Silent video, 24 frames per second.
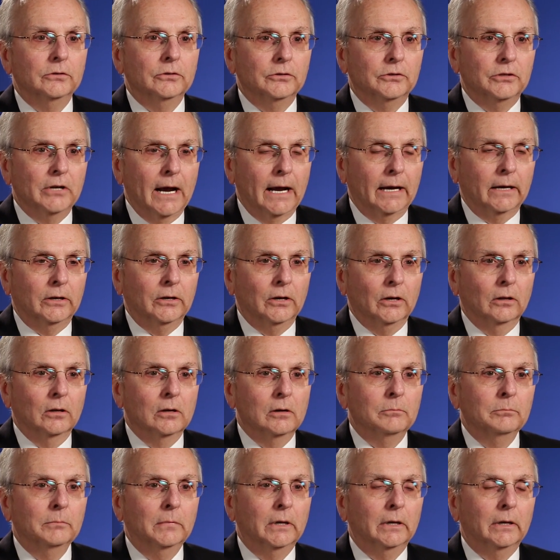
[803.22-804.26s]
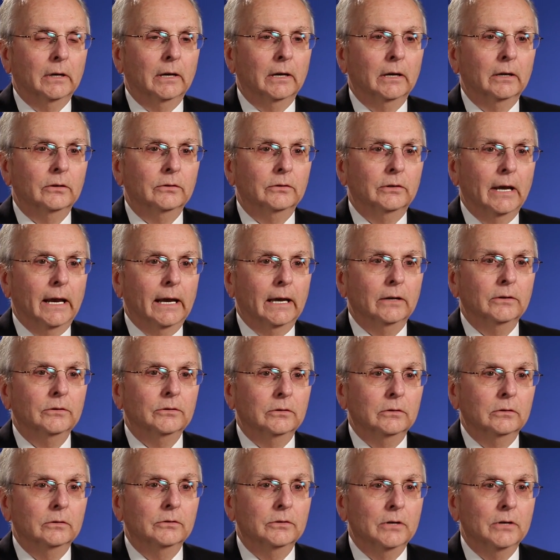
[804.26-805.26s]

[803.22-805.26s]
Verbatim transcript: Jack Gillum and Dan